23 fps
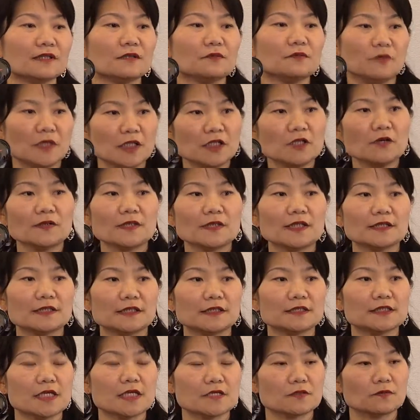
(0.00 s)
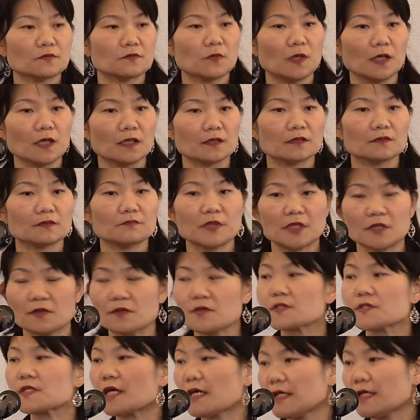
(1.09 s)
We know that it doesn't work
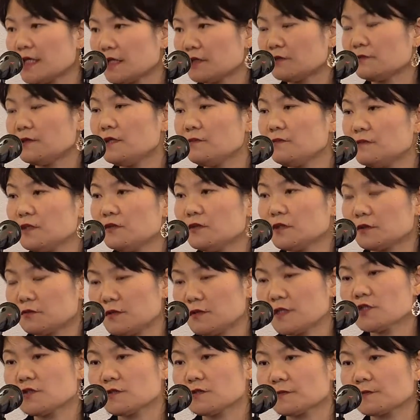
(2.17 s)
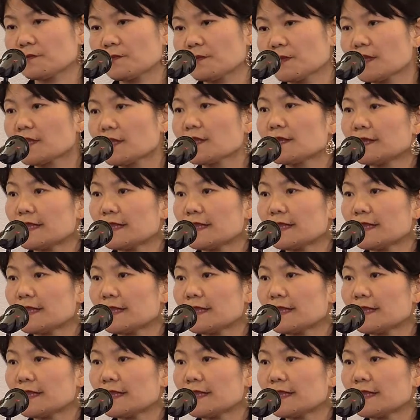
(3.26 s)
because I agree with your question